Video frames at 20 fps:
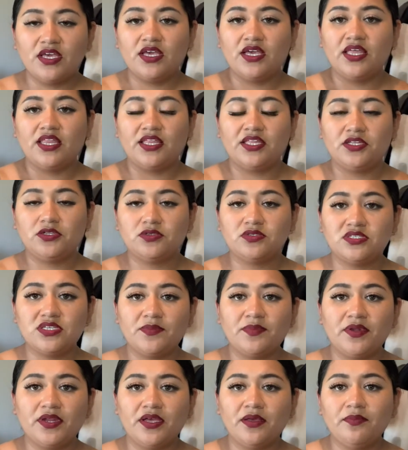and then you'll
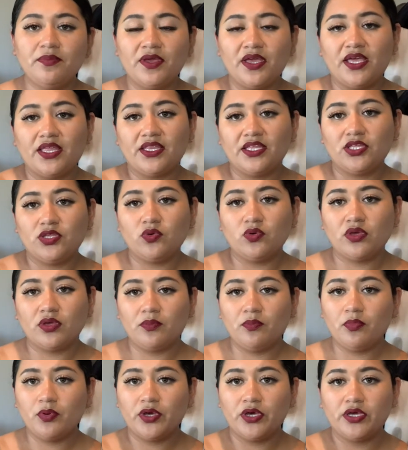zip it up, and then you
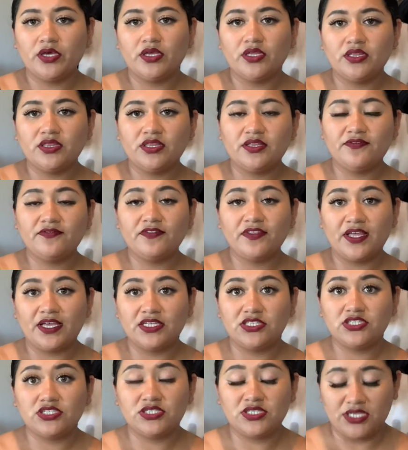can put the
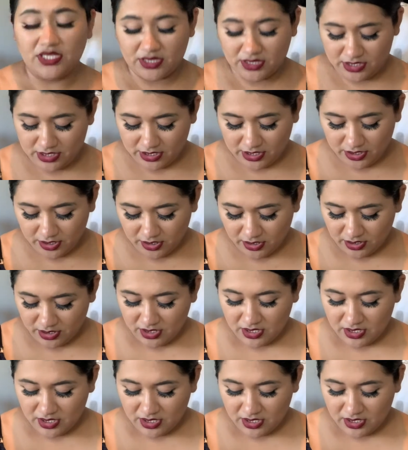flanges in there,